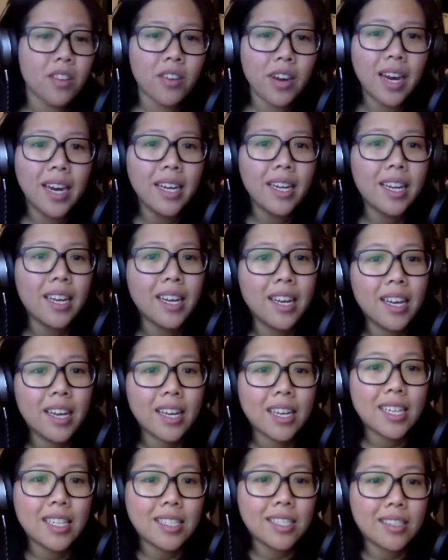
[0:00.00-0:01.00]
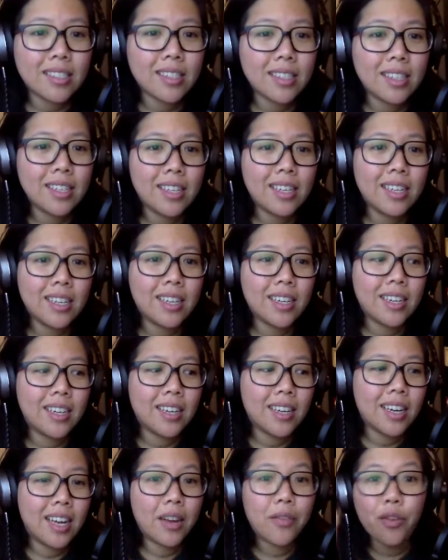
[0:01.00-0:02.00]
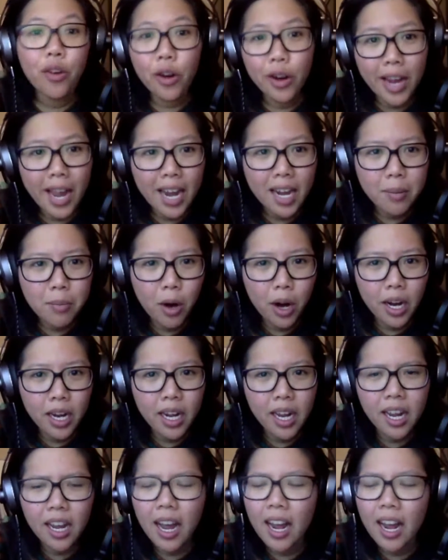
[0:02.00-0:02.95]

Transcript: right? And for organic marketing,